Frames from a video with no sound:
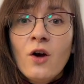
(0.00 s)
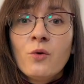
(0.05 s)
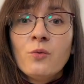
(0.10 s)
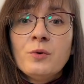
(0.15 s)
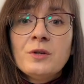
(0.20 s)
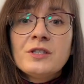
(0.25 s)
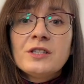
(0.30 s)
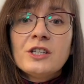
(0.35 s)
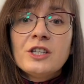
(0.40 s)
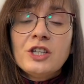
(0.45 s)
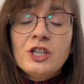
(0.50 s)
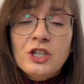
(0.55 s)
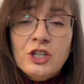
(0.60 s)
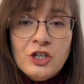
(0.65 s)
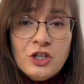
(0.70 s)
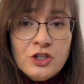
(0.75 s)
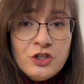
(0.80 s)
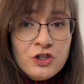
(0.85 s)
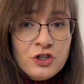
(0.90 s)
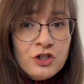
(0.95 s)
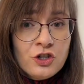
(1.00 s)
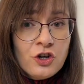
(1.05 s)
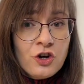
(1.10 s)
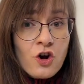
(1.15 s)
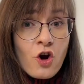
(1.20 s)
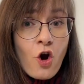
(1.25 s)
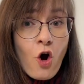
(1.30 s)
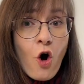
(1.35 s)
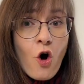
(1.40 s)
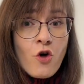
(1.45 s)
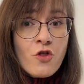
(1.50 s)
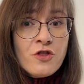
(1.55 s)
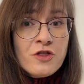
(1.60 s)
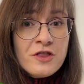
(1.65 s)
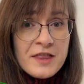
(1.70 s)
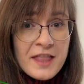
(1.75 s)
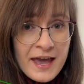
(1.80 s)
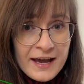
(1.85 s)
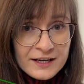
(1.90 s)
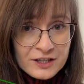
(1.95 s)
with each
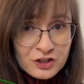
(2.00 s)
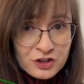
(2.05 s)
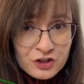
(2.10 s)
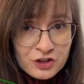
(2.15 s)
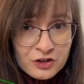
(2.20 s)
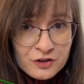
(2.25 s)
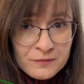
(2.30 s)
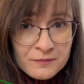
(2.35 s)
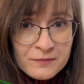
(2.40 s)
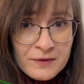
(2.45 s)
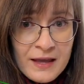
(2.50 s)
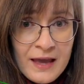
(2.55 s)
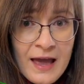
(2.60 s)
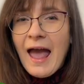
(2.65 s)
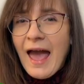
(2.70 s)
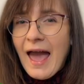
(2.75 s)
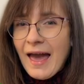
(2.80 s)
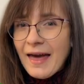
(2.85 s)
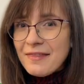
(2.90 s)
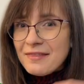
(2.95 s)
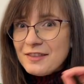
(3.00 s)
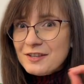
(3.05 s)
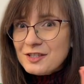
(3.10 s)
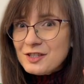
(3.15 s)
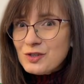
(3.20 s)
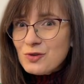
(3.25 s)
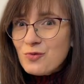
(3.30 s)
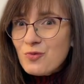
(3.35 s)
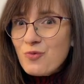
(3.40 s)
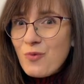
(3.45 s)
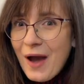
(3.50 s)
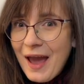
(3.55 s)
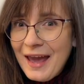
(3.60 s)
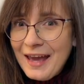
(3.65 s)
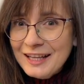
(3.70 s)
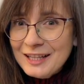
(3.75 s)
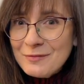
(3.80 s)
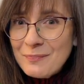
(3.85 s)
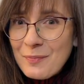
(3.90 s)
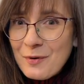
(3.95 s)
connection. And these
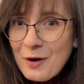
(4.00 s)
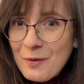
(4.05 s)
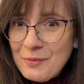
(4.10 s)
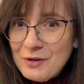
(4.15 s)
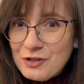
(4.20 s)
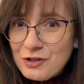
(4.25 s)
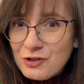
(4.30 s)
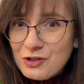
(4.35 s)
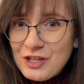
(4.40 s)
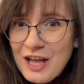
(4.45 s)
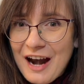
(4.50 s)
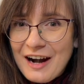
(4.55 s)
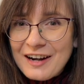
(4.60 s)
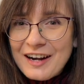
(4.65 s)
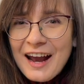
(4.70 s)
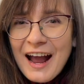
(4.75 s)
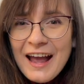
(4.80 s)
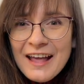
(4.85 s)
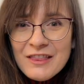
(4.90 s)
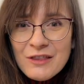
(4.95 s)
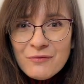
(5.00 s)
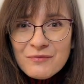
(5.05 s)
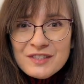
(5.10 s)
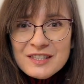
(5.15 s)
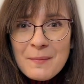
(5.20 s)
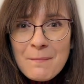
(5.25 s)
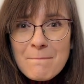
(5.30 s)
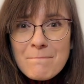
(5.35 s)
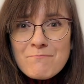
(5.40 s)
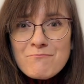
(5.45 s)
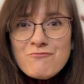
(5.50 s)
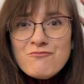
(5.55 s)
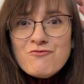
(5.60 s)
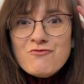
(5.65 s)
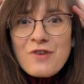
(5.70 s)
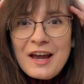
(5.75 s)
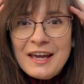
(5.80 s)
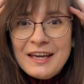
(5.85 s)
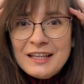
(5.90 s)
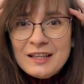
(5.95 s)
weight parameters are kind of the
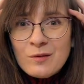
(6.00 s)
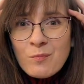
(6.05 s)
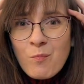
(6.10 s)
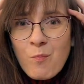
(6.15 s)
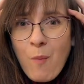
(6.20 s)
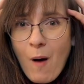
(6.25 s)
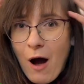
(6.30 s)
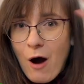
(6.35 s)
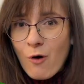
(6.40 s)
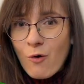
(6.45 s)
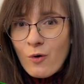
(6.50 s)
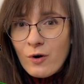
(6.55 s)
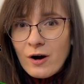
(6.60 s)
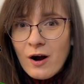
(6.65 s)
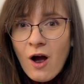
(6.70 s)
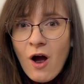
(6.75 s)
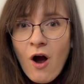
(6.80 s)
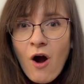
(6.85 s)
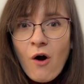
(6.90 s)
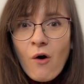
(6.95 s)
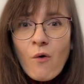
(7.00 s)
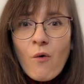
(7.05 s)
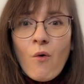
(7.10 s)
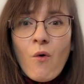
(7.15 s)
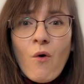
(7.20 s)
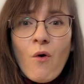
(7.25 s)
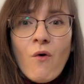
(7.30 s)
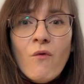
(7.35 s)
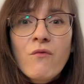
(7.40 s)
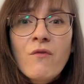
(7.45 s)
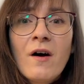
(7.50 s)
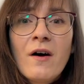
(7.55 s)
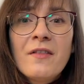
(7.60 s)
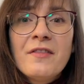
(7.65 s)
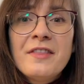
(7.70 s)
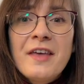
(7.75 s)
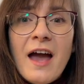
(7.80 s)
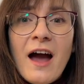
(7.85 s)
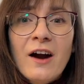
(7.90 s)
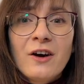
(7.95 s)
brain power of
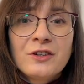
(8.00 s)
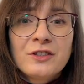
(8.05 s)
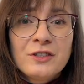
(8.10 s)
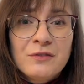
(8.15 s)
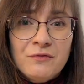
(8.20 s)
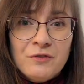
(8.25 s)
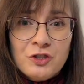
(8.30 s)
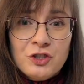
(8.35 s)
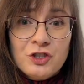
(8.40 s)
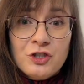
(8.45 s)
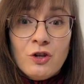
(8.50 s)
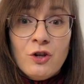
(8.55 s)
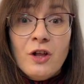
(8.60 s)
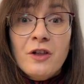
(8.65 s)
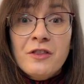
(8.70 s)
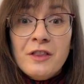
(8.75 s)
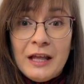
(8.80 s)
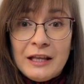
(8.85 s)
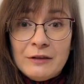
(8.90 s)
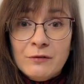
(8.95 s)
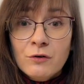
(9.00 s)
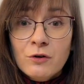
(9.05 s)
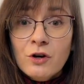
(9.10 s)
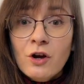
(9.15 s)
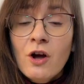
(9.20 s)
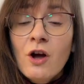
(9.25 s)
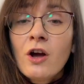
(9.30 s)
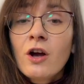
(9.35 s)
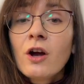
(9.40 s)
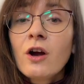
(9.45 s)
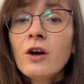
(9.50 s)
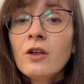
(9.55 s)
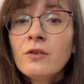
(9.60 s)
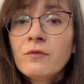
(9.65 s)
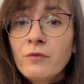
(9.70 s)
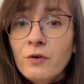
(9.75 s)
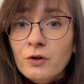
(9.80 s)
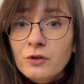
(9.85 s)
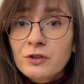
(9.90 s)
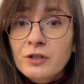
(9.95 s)
the artificial network
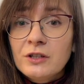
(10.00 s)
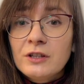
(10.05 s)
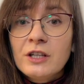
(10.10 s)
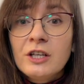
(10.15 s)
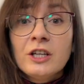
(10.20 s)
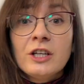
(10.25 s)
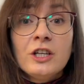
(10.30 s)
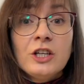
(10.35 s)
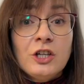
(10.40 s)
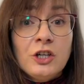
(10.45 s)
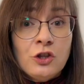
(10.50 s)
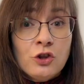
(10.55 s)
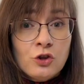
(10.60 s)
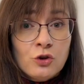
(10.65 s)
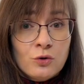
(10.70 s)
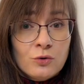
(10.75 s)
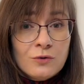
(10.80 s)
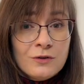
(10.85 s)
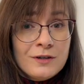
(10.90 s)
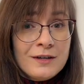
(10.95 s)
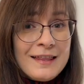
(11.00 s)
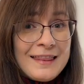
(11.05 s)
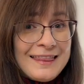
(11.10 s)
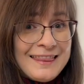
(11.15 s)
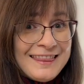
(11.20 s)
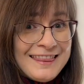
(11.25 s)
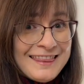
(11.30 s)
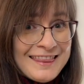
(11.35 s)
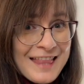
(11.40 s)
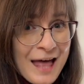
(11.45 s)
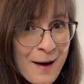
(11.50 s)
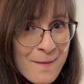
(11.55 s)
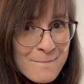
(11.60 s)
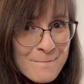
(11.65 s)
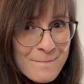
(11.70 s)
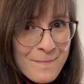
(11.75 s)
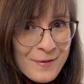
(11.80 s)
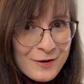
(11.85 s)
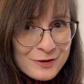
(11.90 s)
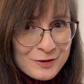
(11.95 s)
converted into
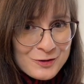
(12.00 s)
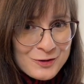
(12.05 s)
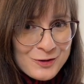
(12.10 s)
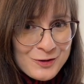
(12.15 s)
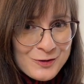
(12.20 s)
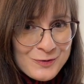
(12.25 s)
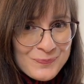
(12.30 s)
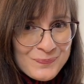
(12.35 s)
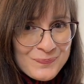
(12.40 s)
numbers.